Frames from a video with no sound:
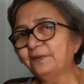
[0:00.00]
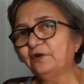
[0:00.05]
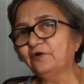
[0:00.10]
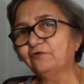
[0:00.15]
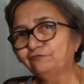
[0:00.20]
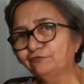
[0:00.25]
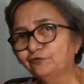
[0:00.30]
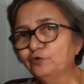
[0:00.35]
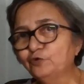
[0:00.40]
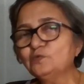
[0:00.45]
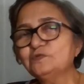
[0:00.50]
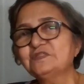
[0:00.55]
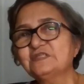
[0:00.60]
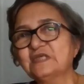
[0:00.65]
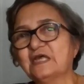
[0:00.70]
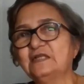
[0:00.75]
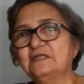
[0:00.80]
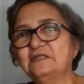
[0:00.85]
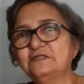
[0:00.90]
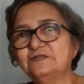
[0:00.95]
a few
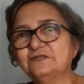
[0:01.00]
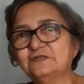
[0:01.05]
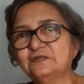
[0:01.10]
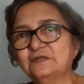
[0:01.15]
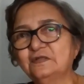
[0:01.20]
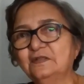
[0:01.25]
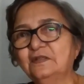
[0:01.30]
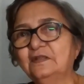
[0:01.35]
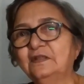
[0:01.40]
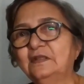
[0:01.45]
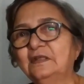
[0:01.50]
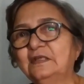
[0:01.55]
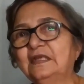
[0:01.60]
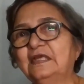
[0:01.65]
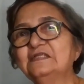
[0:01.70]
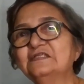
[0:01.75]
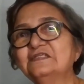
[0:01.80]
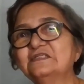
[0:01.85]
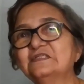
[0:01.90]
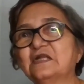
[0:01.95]
cells
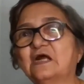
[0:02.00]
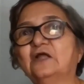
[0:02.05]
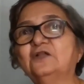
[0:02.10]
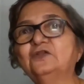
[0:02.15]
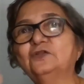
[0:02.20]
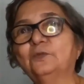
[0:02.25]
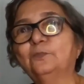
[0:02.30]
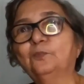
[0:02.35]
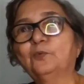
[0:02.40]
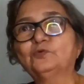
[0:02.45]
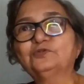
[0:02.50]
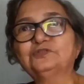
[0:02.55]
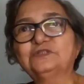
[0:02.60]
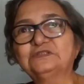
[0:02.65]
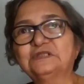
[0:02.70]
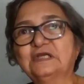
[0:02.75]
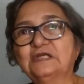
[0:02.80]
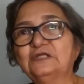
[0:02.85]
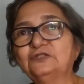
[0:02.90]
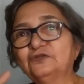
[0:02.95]
can start the
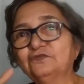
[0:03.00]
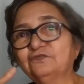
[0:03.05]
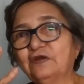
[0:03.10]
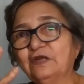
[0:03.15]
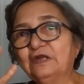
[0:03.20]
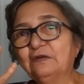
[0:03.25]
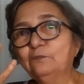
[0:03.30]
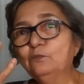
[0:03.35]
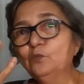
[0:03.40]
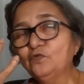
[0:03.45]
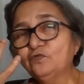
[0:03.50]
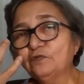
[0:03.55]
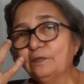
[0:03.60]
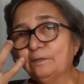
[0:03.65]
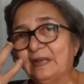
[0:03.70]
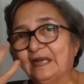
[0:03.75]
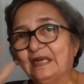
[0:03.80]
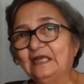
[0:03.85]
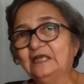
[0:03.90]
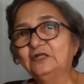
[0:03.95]
process again. So, if I remove a
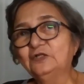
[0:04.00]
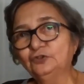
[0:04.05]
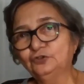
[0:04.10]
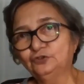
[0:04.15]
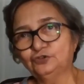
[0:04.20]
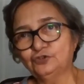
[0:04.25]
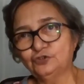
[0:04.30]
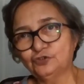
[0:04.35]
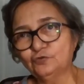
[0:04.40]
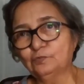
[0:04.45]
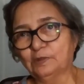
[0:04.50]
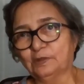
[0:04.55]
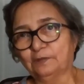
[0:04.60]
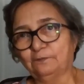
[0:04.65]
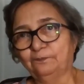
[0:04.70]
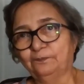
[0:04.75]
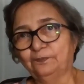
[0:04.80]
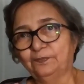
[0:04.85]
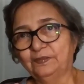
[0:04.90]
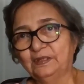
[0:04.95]
malignant tumor,
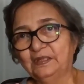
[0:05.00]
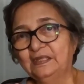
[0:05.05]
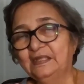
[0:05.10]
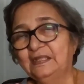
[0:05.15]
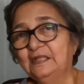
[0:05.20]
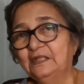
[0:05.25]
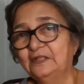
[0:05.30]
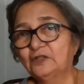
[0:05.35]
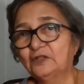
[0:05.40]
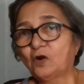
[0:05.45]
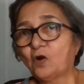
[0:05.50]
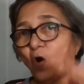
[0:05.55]
the